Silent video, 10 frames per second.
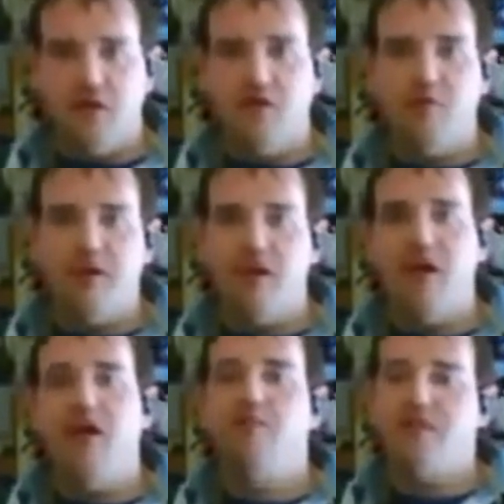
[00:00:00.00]
So
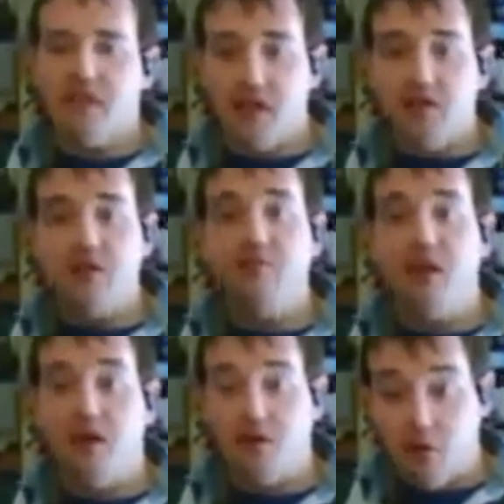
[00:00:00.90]
anyway, I'm still
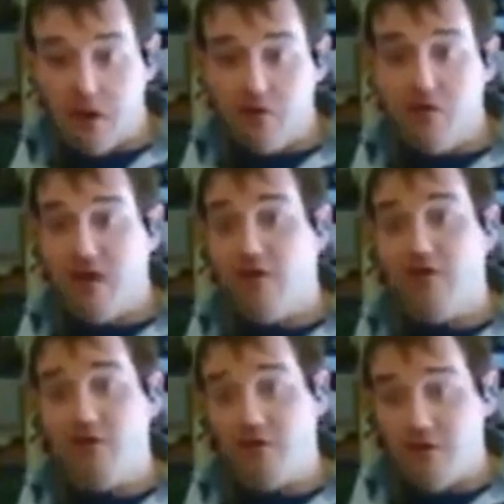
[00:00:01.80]
the mayor of
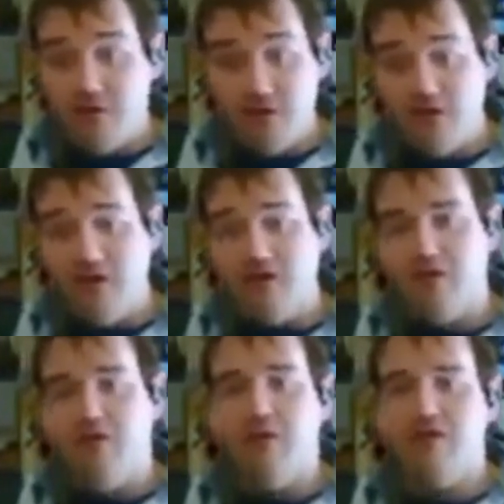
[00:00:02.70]
Quickville
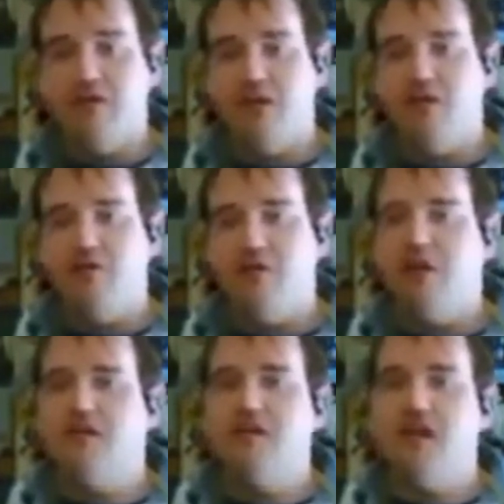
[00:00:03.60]
until
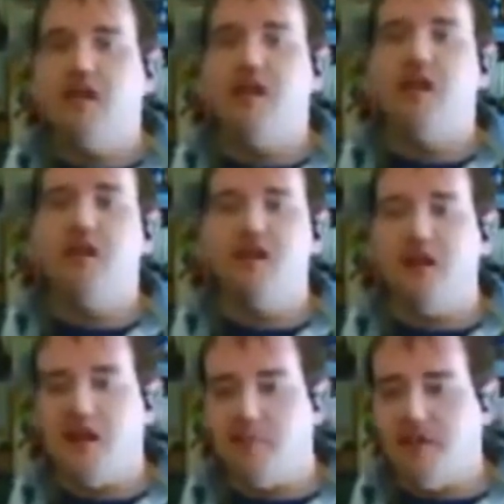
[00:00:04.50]
I say in
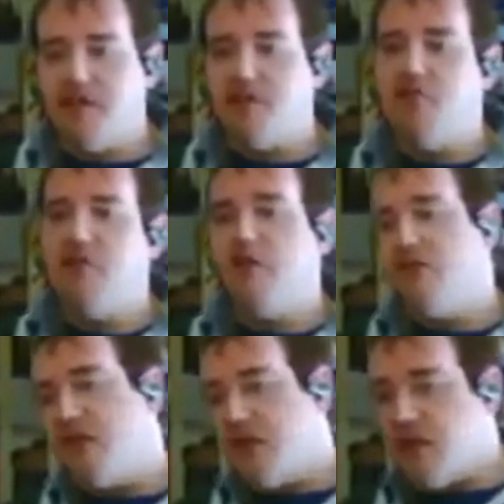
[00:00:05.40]
the comics or
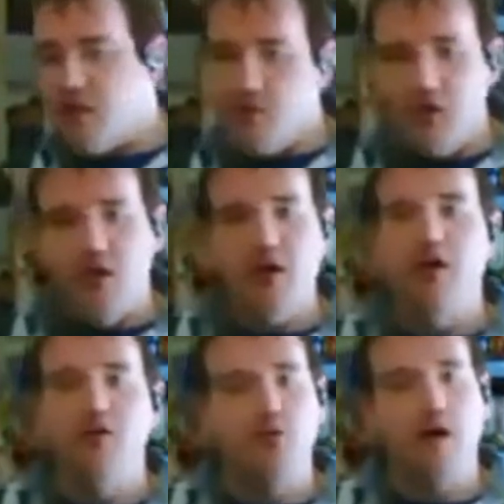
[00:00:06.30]
in the video
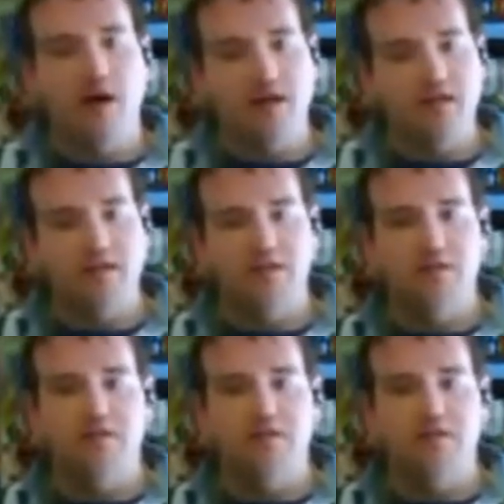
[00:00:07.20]
otherwise.